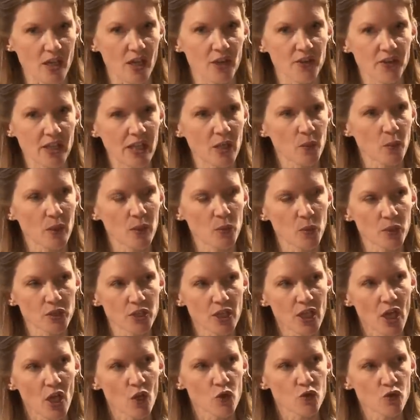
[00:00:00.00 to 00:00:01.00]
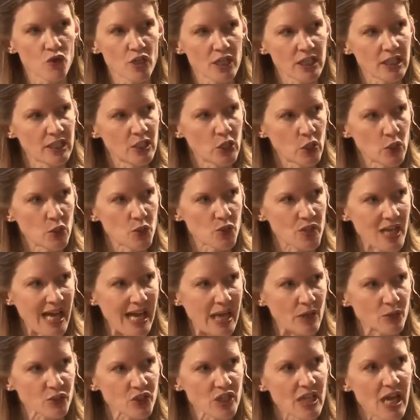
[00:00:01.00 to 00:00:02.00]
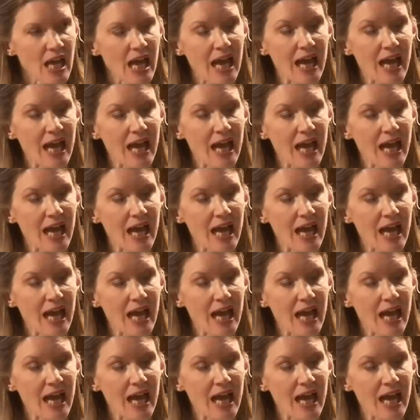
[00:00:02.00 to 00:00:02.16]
I think we would really lose out.